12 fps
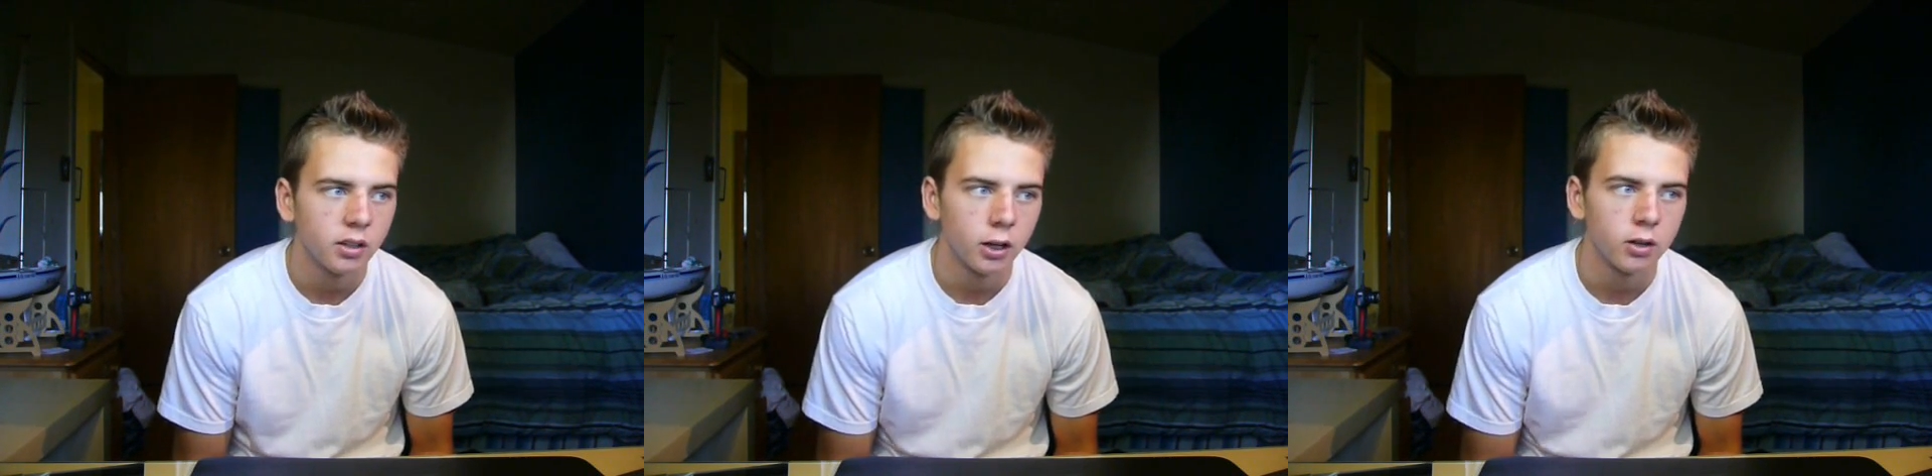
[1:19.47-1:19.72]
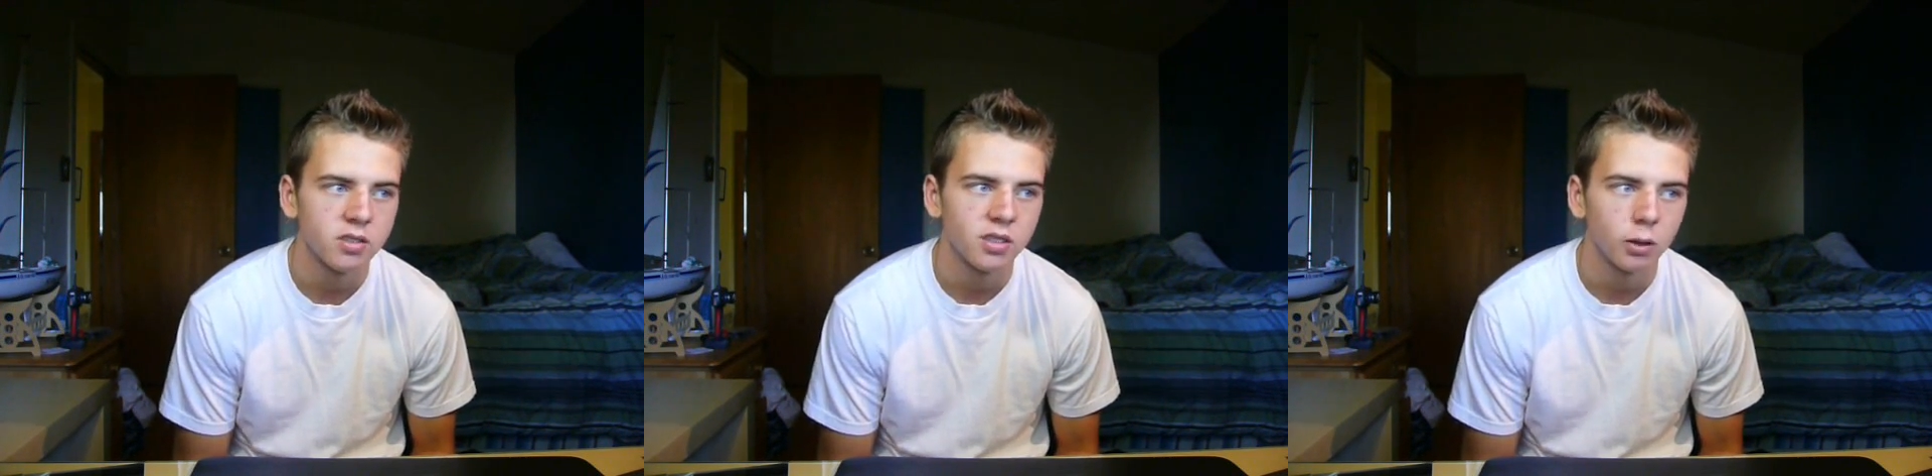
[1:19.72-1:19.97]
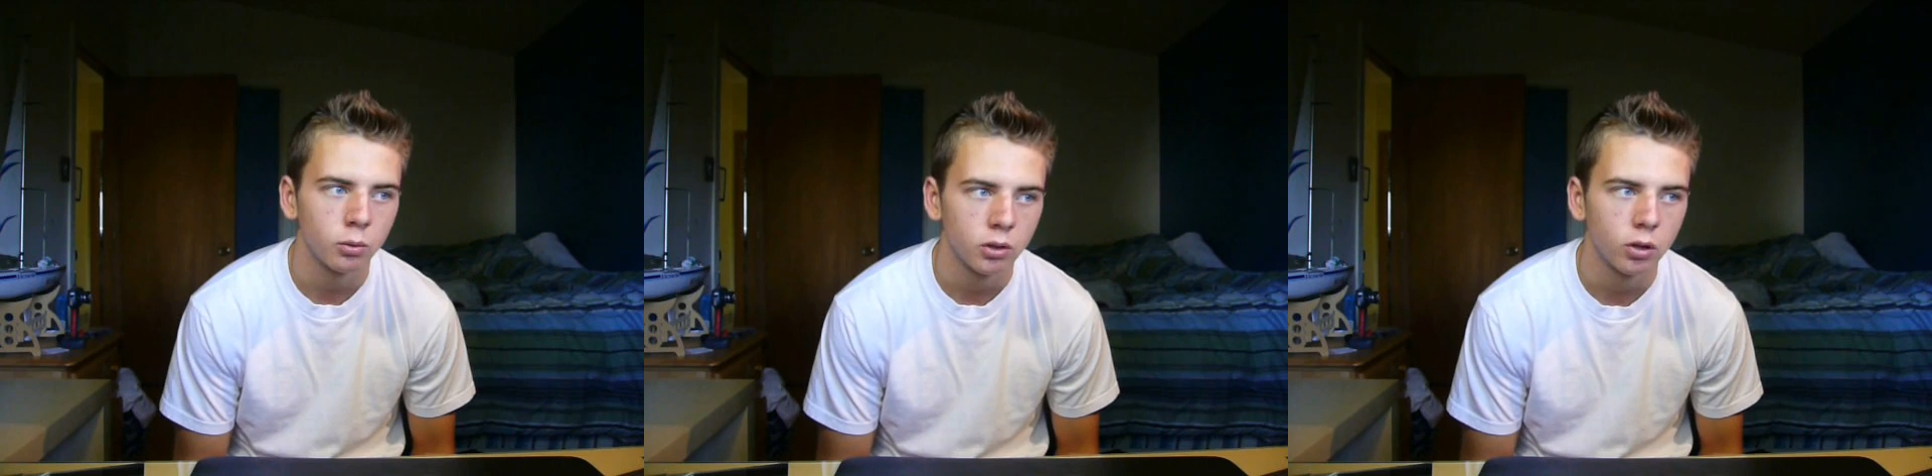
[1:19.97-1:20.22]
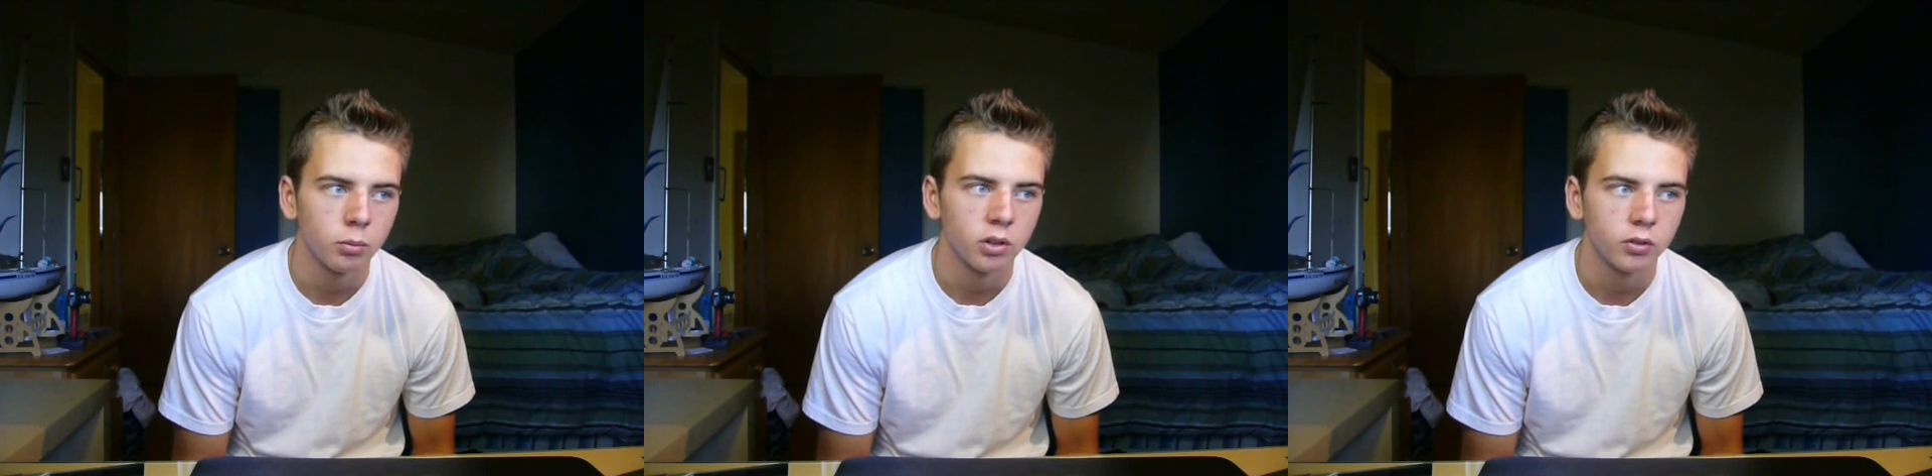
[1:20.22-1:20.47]
than a
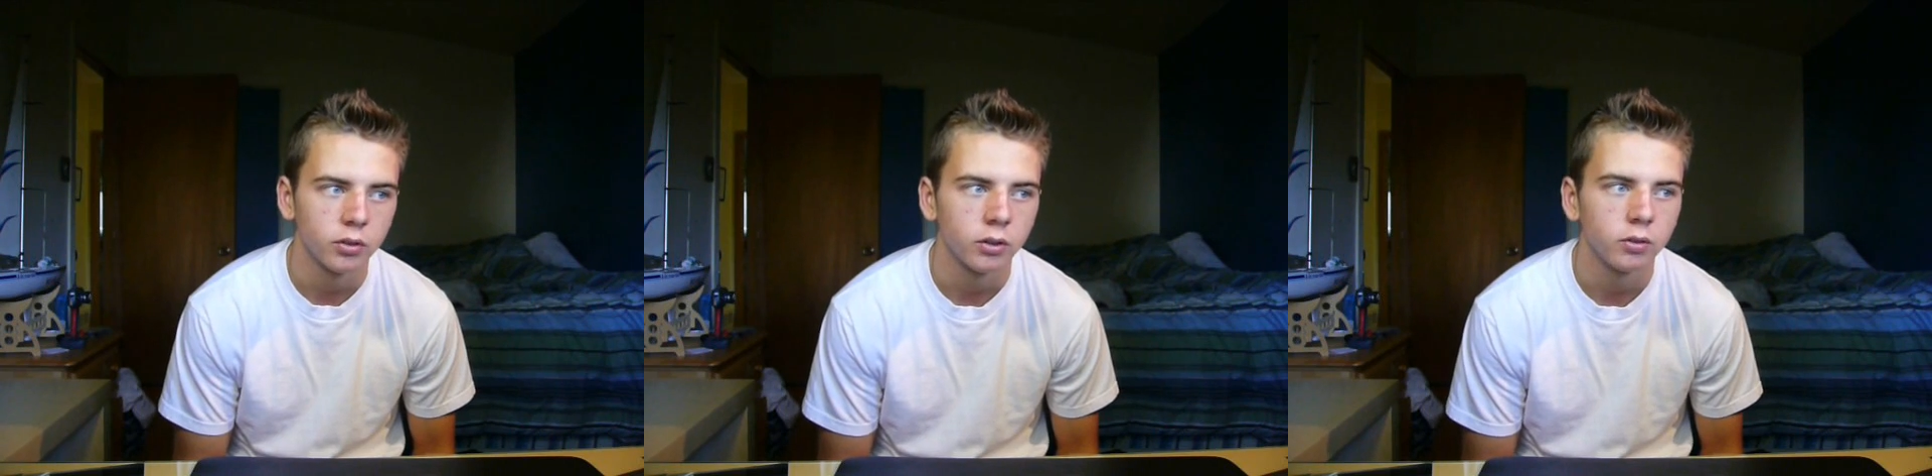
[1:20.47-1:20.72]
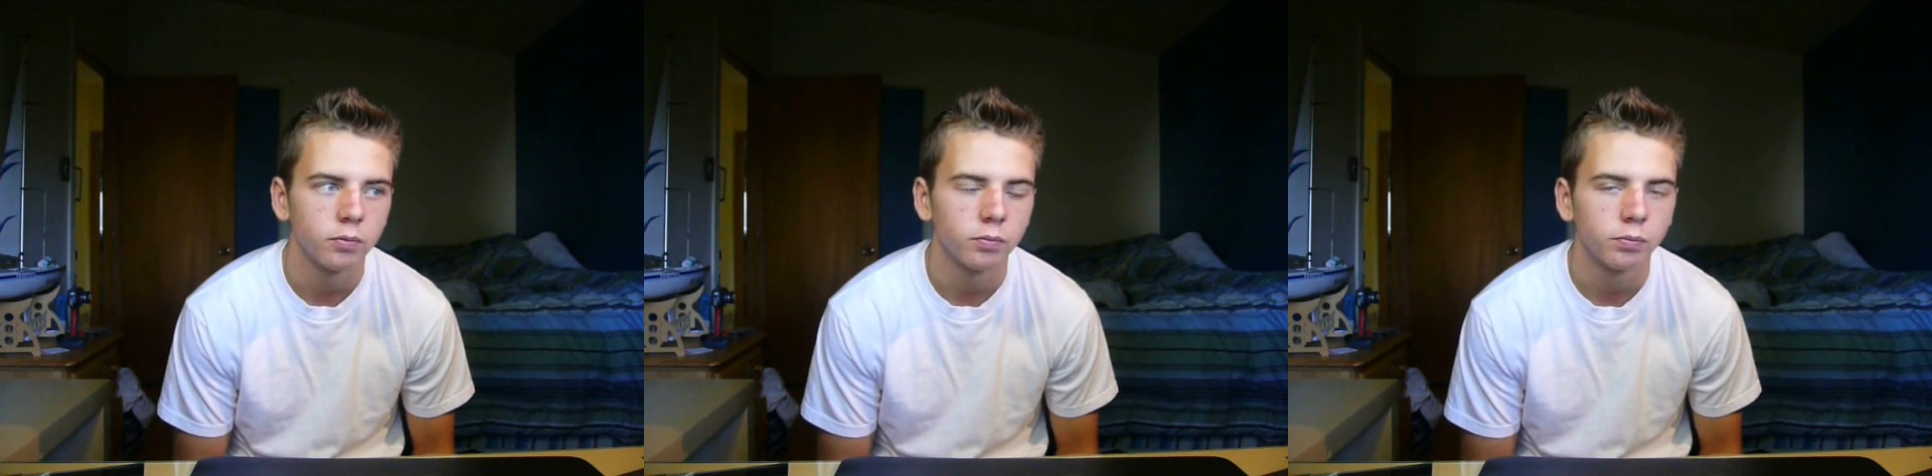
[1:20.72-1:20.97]
stereo amplifier.